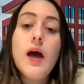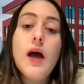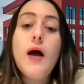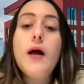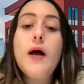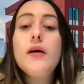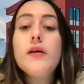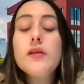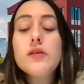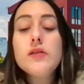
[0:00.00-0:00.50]

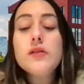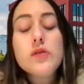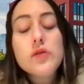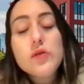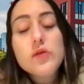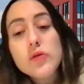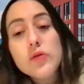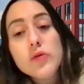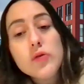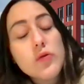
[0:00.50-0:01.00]
And
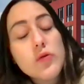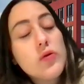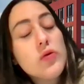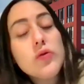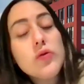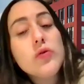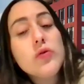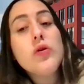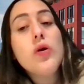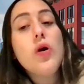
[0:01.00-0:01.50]
you
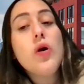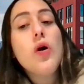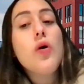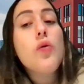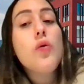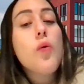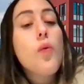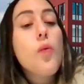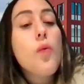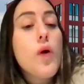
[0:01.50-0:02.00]
don't
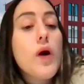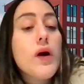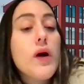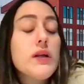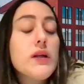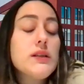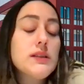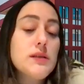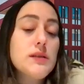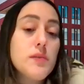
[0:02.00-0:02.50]
know what
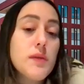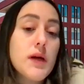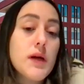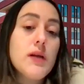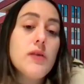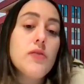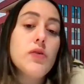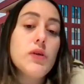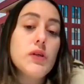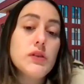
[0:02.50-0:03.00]
is the
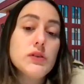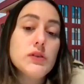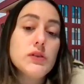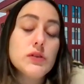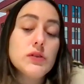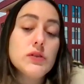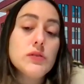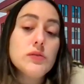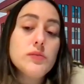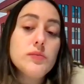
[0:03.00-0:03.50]
main
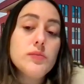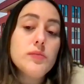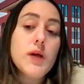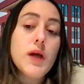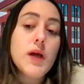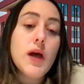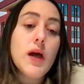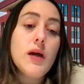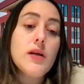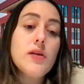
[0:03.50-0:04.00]
reason
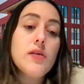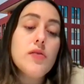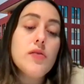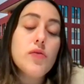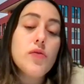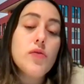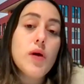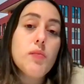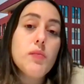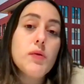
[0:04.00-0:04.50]
behind the
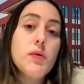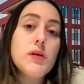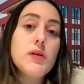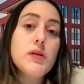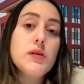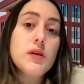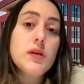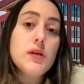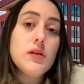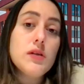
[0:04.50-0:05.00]
rapid
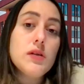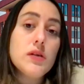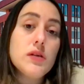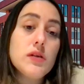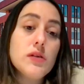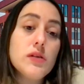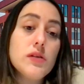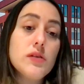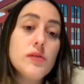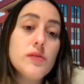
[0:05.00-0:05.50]

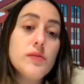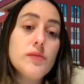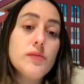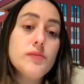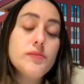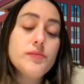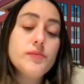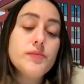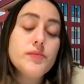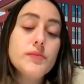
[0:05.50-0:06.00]
changes.
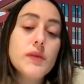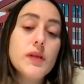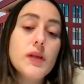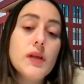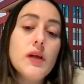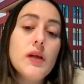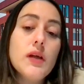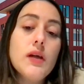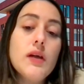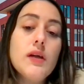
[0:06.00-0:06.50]

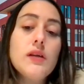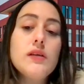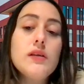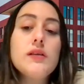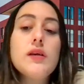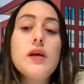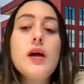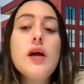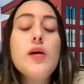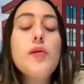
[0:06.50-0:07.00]
It is
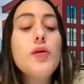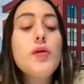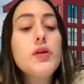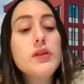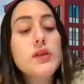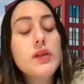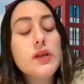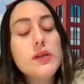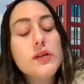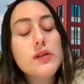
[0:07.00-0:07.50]
the
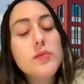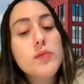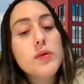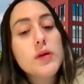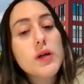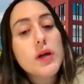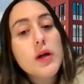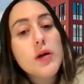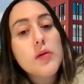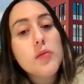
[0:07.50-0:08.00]
ever-changing
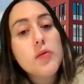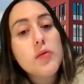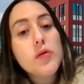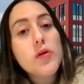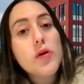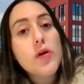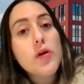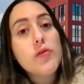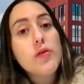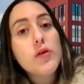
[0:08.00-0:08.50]

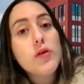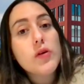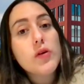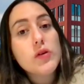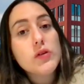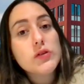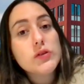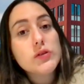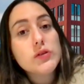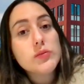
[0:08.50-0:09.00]
behavior of our
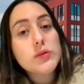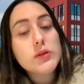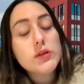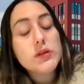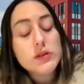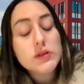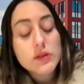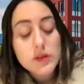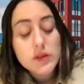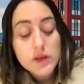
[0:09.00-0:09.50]

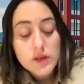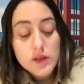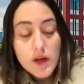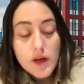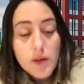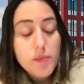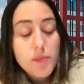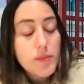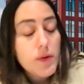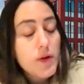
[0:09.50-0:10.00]
customers.
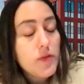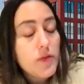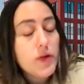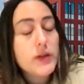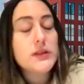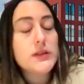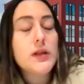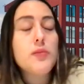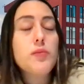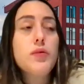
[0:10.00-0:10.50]
A perfect
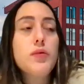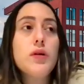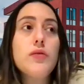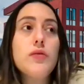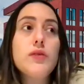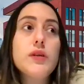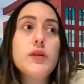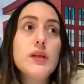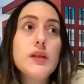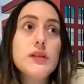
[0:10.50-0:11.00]
example
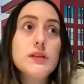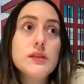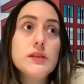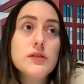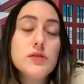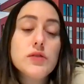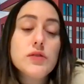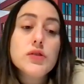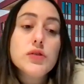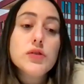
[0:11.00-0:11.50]
of this
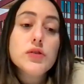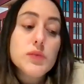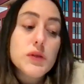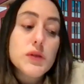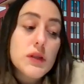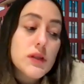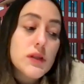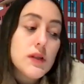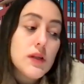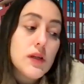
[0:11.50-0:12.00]
would
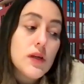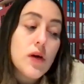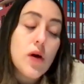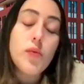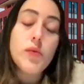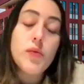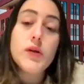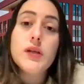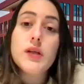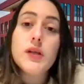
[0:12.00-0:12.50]
be the
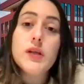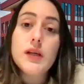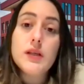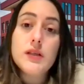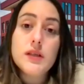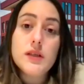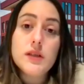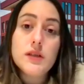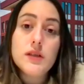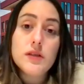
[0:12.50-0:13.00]

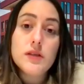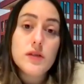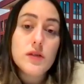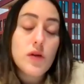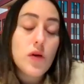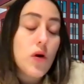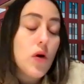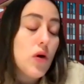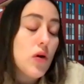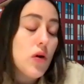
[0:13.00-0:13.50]
COVID-19,
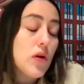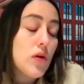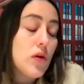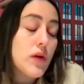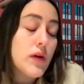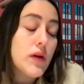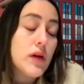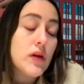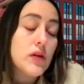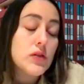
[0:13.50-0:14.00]
all or
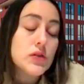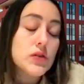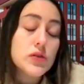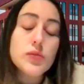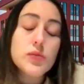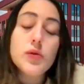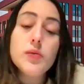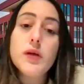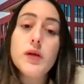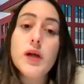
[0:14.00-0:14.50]
the
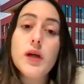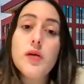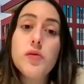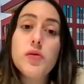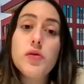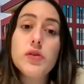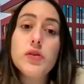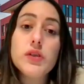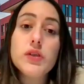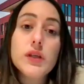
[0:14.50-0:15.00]
consumer
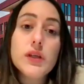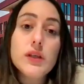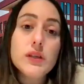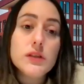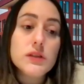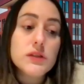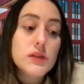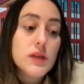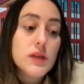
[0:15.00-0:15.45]
behavior change